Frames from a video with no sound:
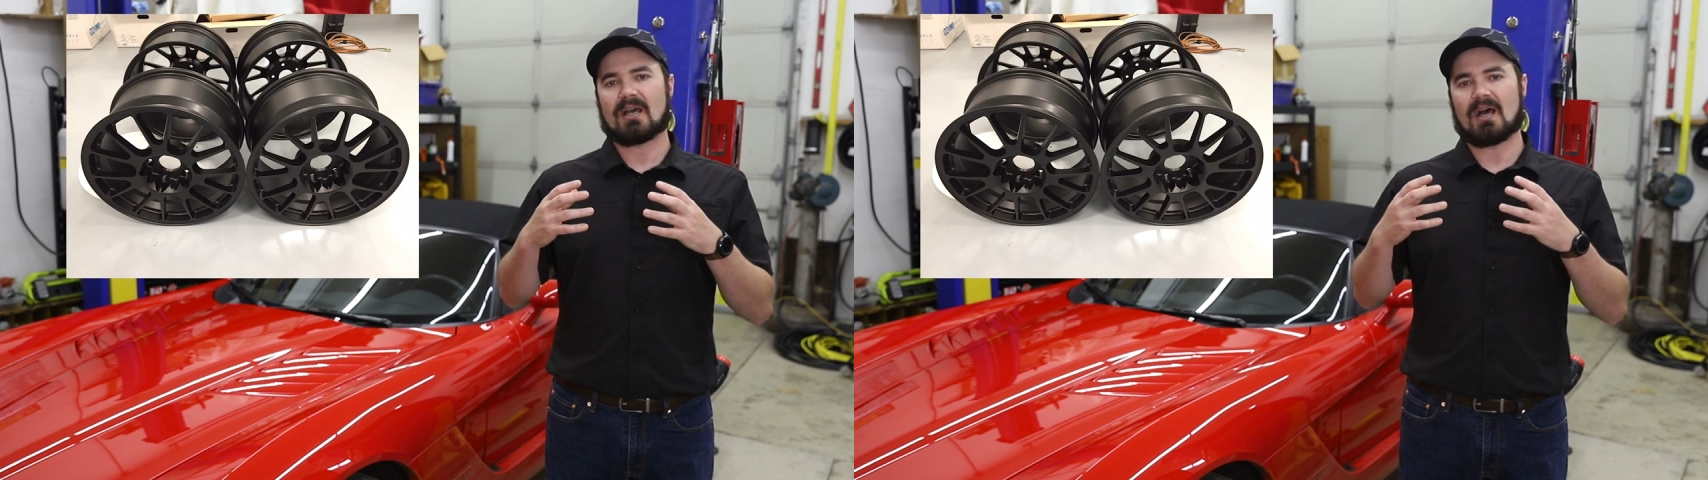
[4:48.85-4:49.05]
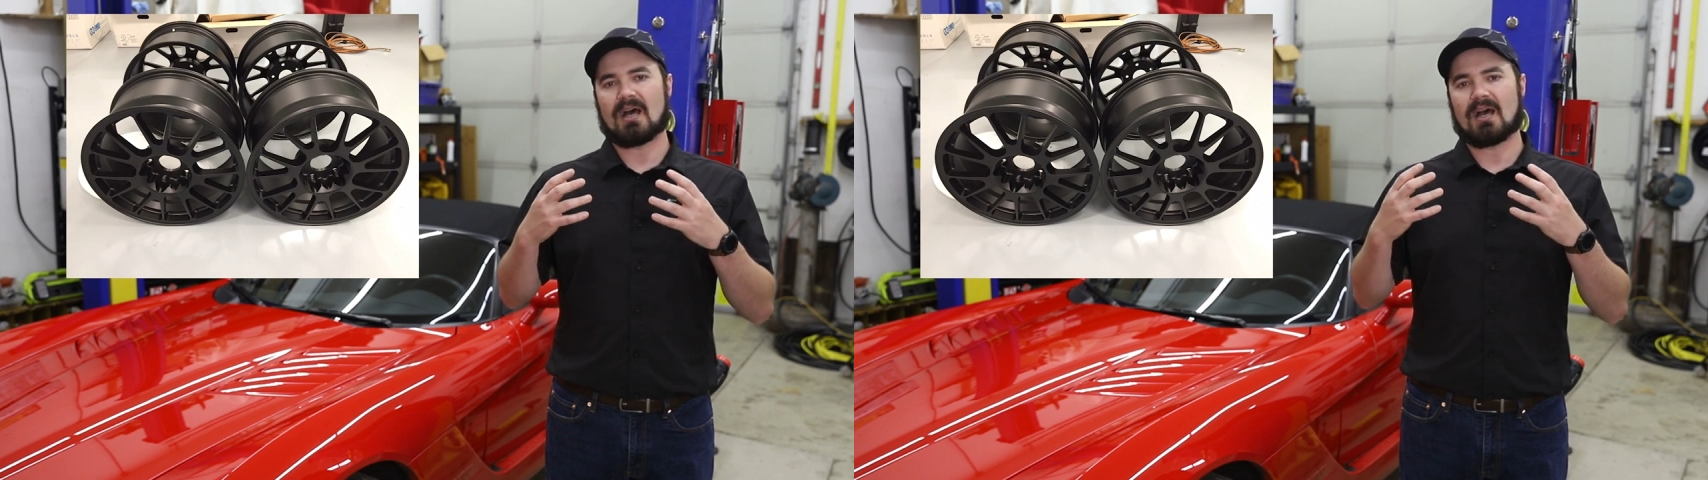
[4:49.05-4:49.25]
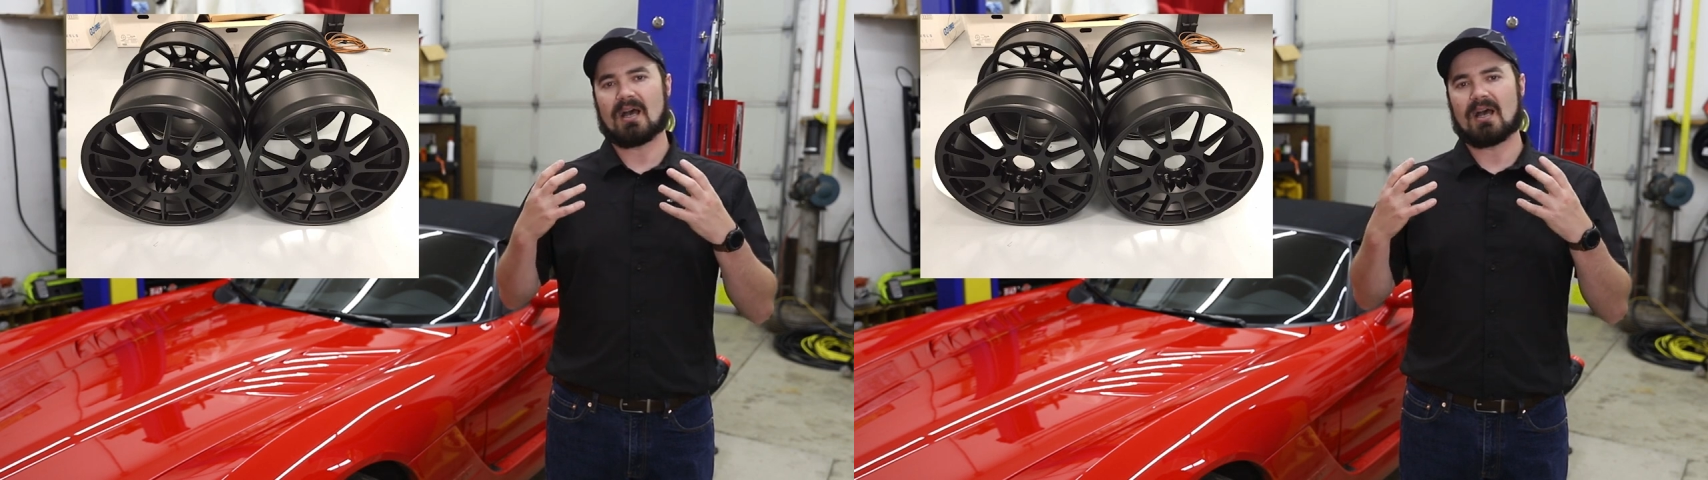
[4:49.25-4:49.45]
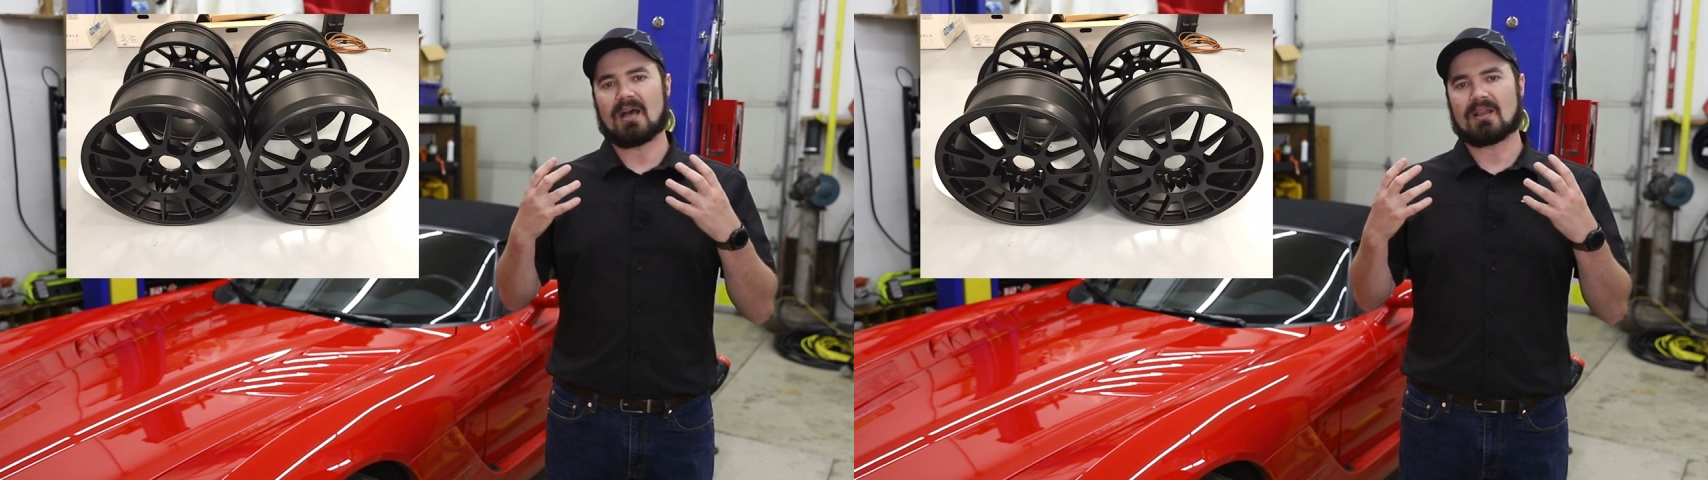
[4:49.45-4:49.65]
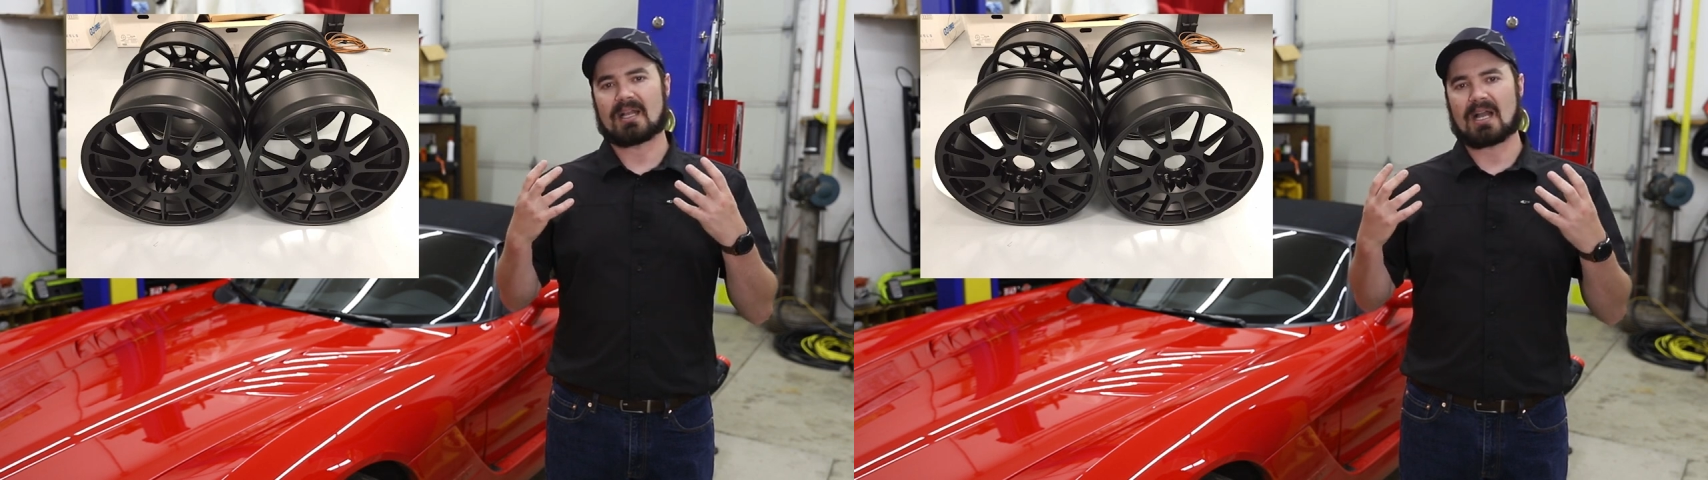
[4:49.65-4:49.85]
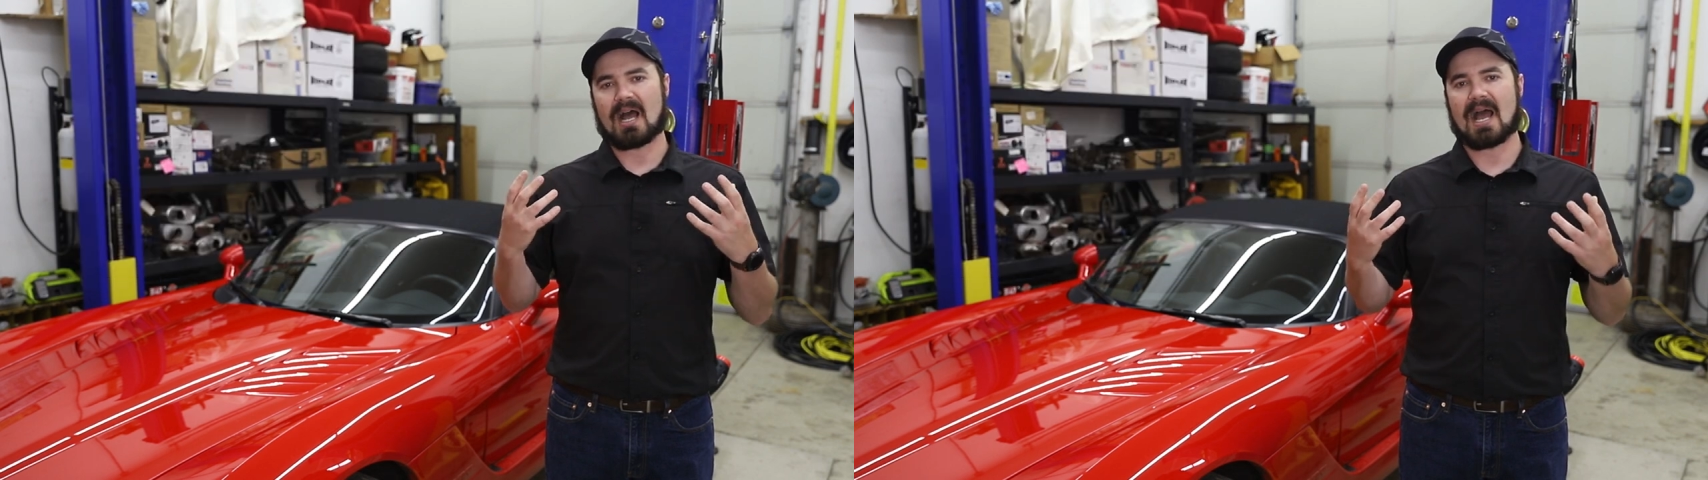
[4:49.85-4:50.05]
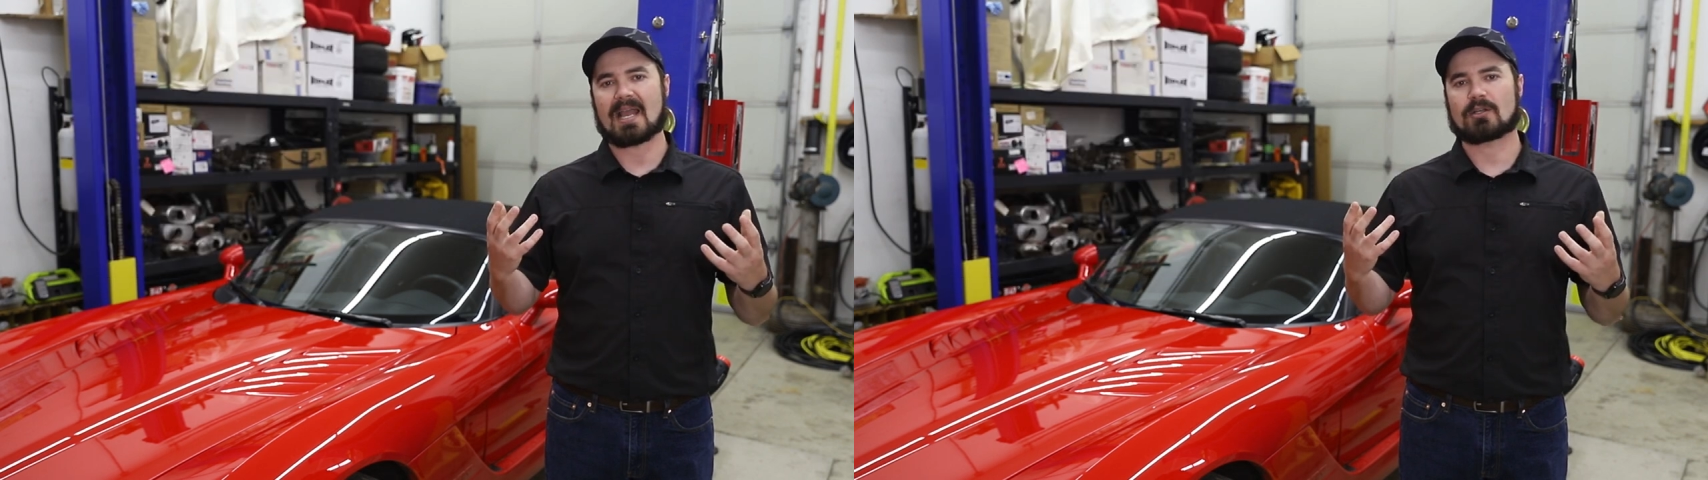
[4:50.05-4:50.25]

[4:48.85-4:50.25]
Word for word: like a high